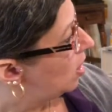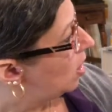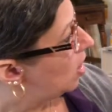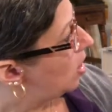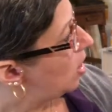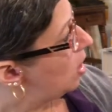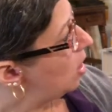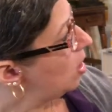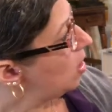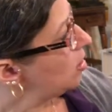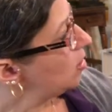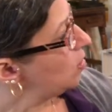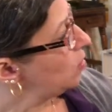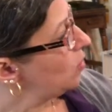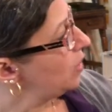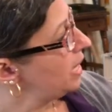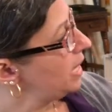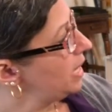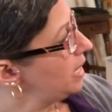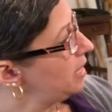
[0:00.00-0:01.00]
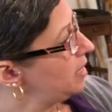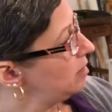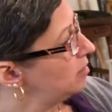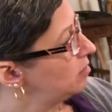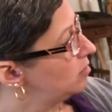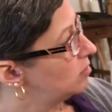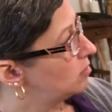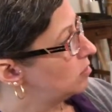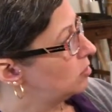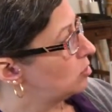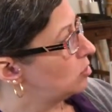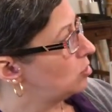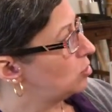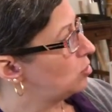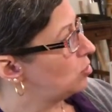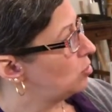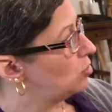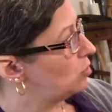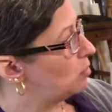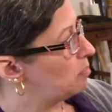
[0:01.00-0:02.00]
all the way
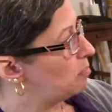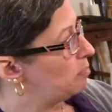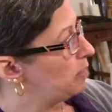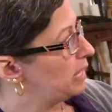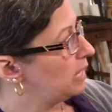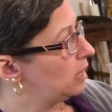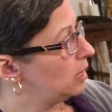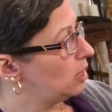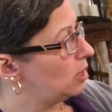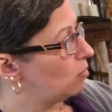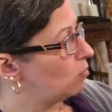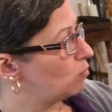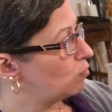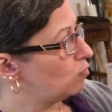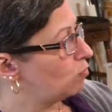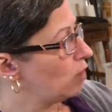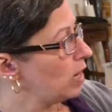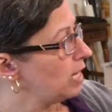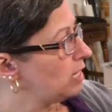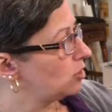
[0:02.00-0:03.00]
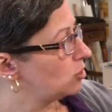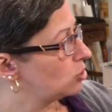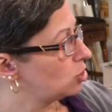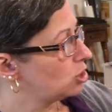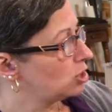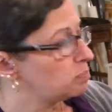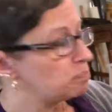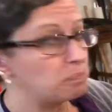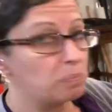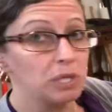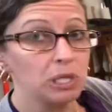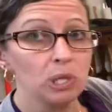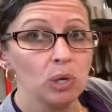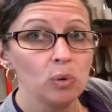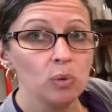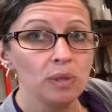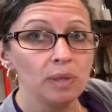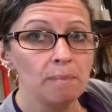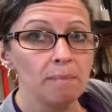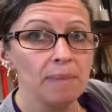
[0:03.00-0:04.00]
to be right just below
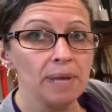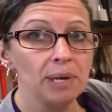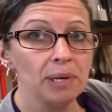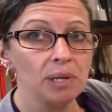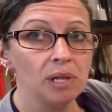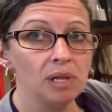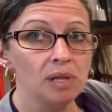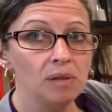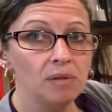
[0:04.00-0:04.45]
the middle.